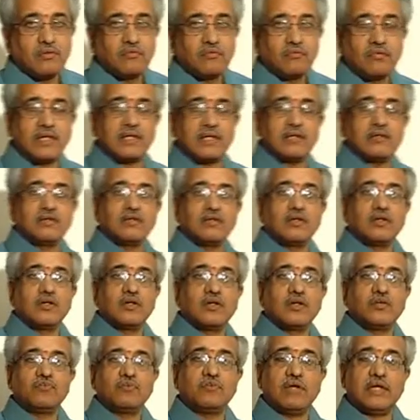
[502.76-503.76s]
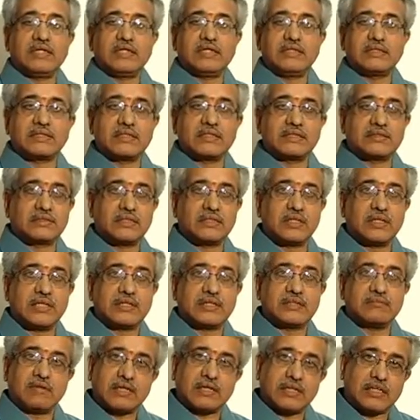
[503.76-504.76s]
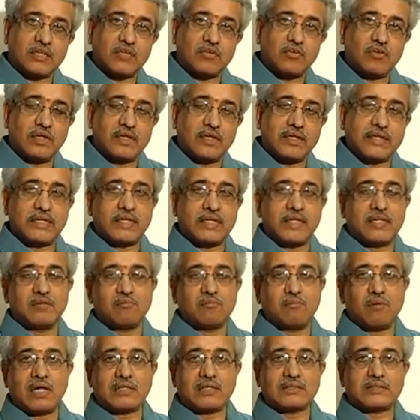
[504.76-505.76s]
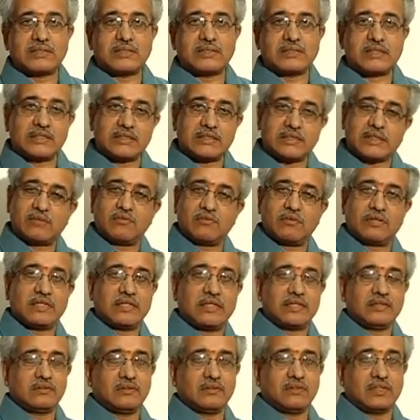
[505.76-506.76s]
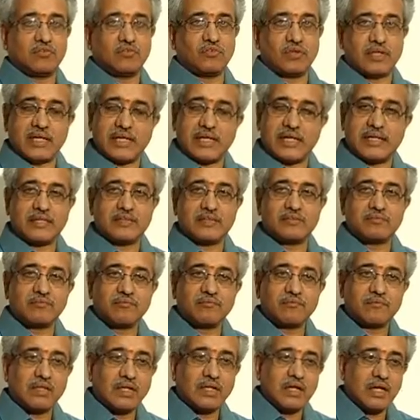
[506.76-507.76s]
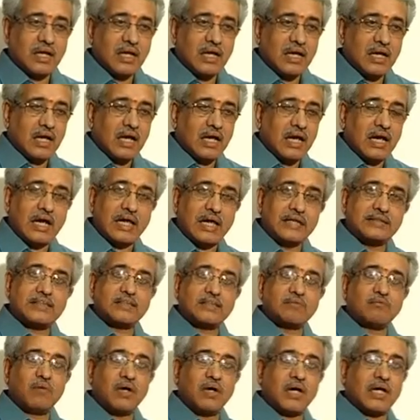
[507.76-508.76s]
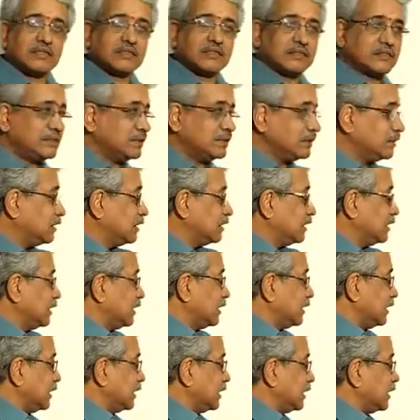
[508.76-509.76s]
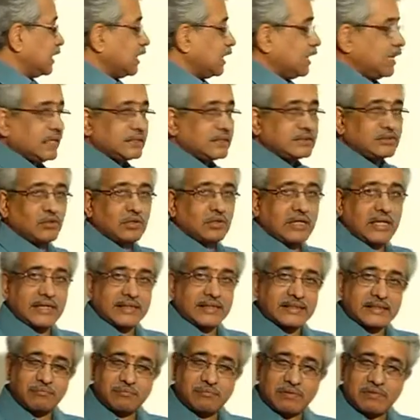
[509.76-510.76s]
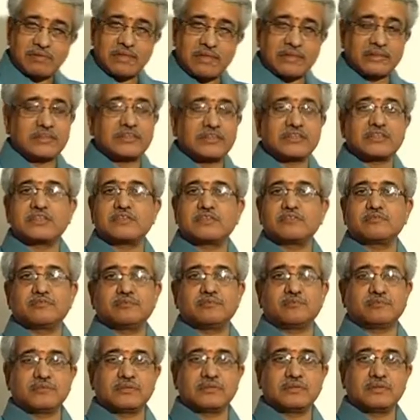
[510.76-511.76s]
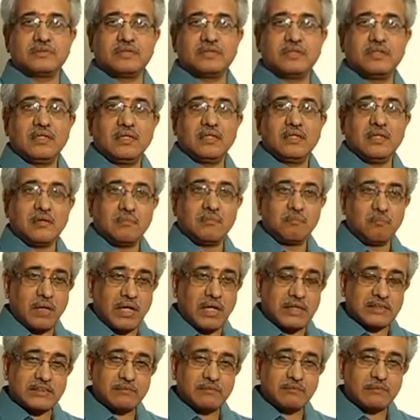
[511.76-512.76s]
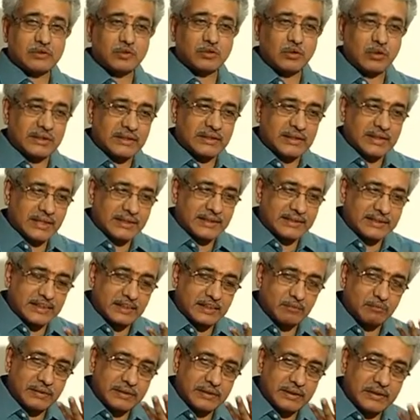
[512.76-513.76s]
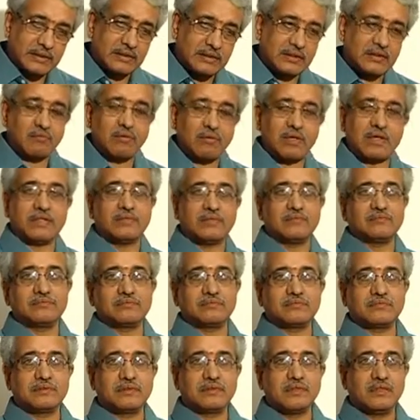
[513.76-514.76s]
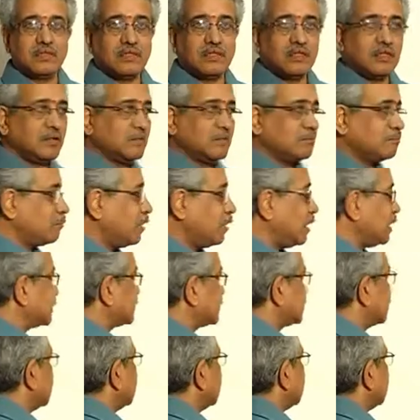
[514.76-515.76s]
when weight is considered as a vector quantity and mass is a scalar quantity on one hand, and that mass has no directional preference, mass depends only on the content material in the body. Mass